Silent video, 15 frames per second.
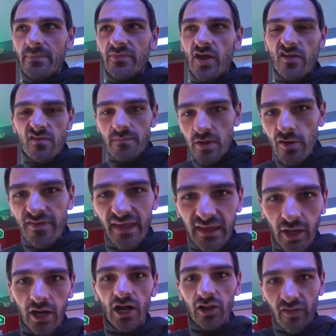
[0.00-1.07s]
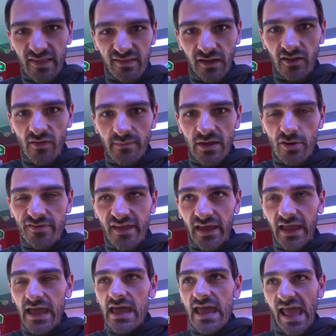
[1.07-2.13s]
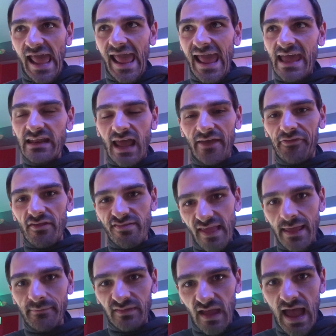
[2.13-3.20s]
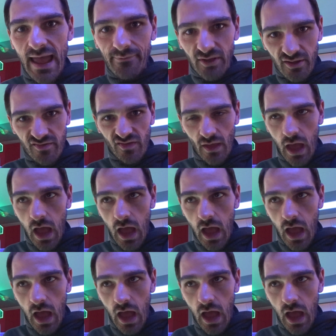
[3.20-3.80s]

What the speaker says: there's music, you're gonna listen to the music, and at the same time there's